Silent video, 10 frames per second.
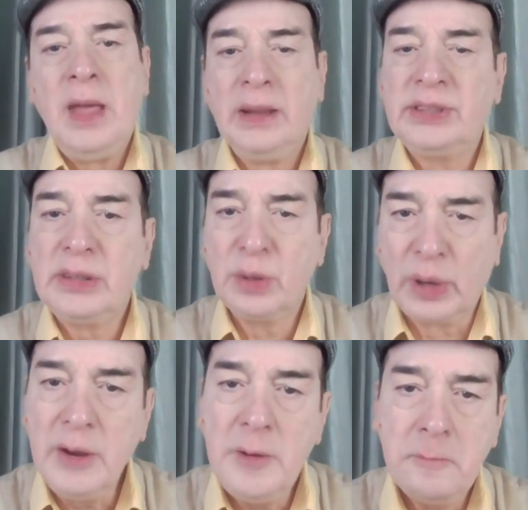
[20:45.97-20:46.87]
I said,
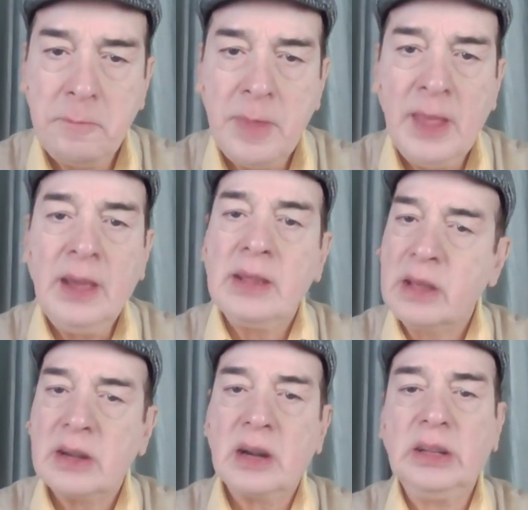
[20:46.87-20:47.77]
okay,
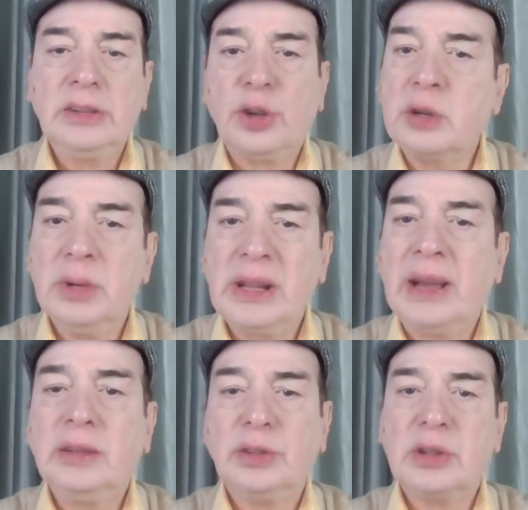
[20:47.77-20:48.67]
there are these horrible
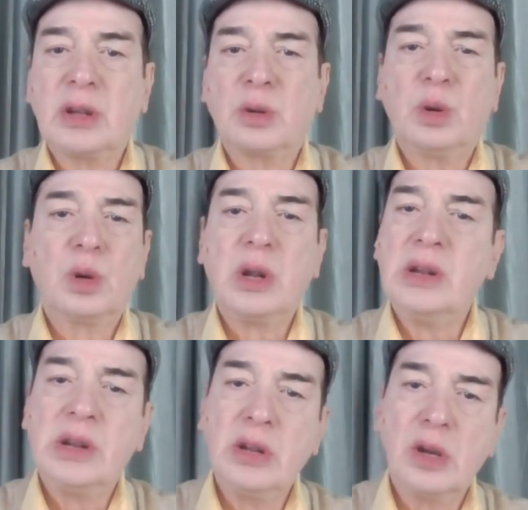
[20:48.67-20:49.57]
guys on the road
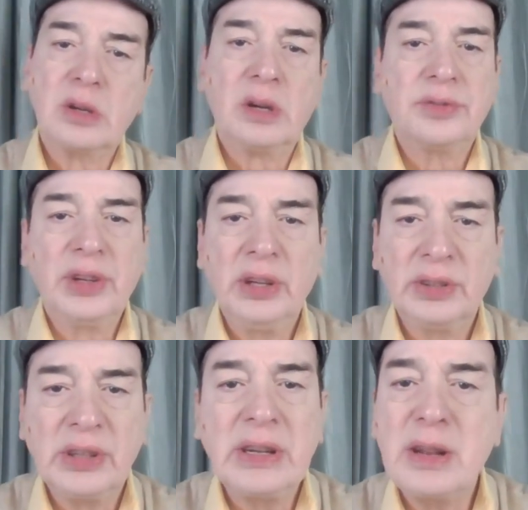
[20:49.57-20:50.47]
and in your
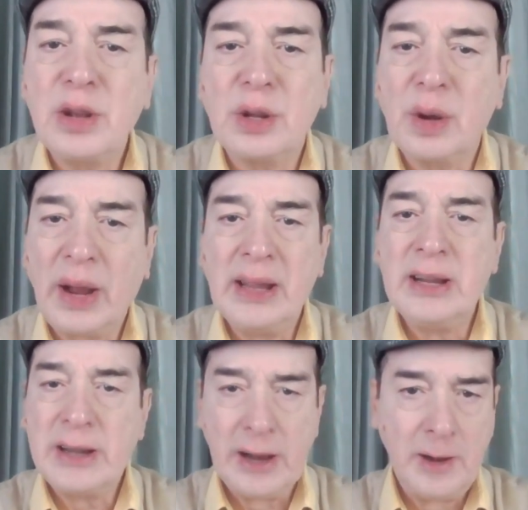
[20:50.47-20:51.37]
office and in your
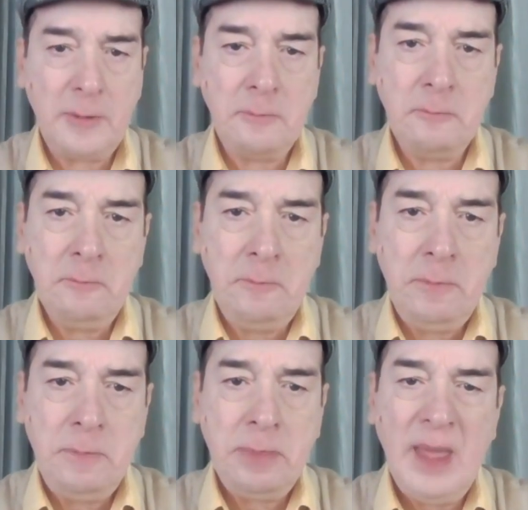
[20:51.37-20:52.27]
locality.
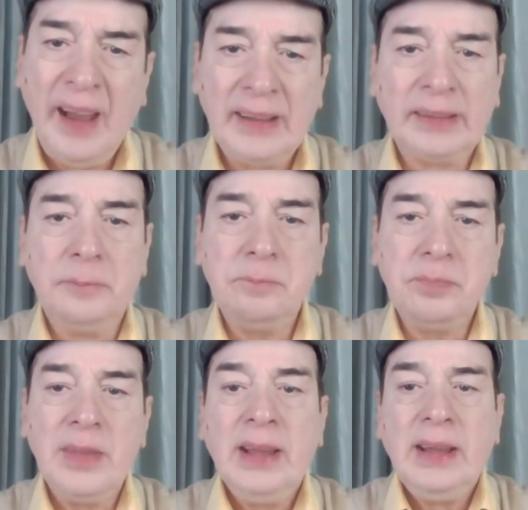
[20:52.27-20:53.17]
And
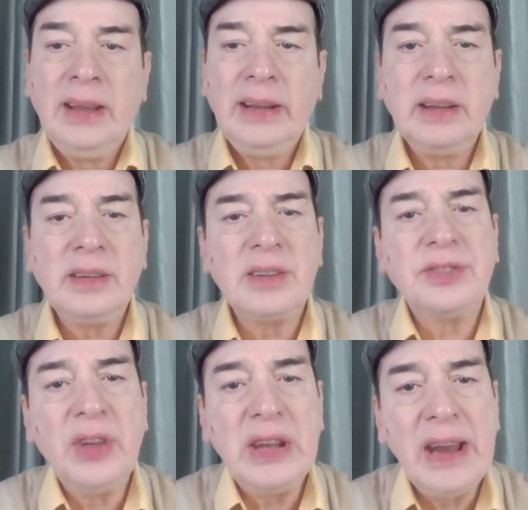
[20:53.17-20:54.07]
it is
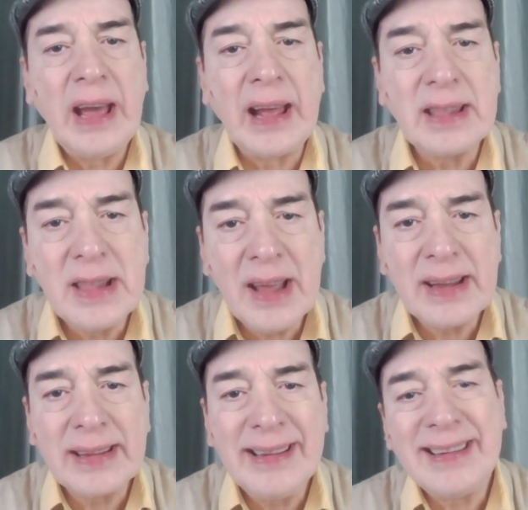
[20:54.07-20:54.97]
very
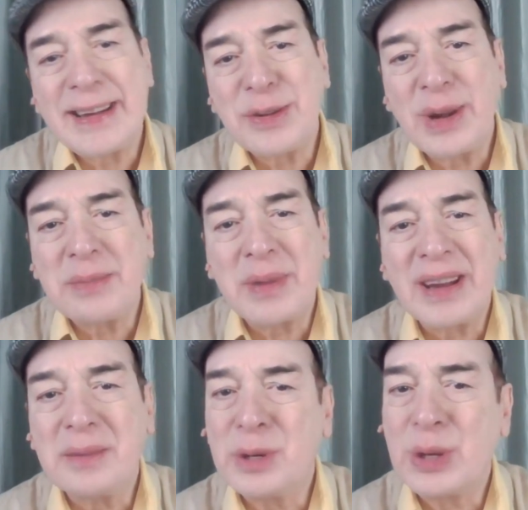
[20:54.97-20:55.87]
unlikely that you can
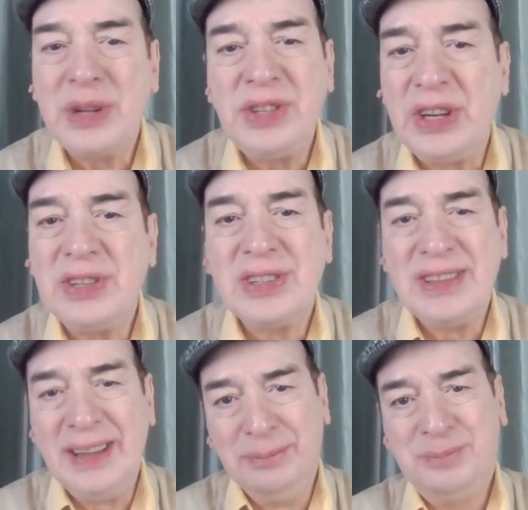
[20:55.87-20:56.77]
bring about a change
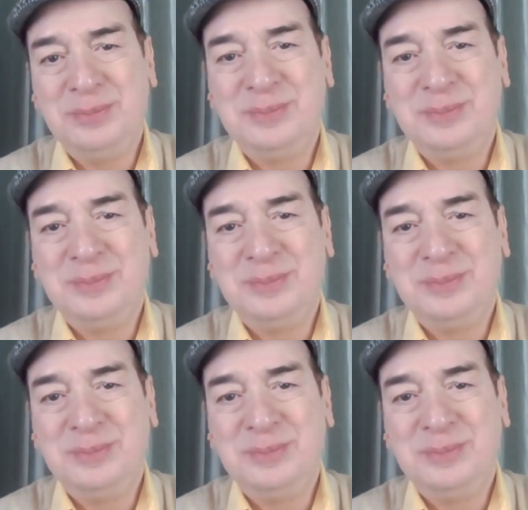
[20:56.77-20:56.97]
in them.